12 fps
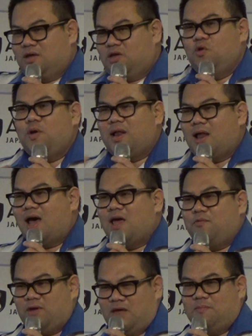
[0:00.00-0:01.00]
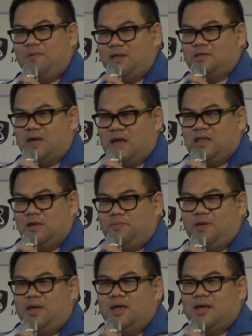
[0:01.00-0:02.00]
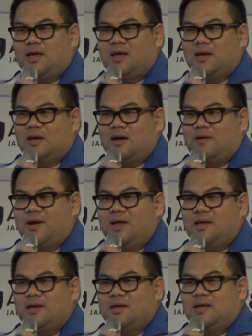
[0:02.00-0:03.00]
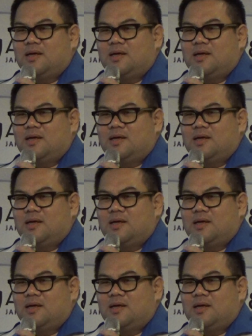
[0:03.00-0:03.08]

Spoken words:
You and I, we emit ATP, all right?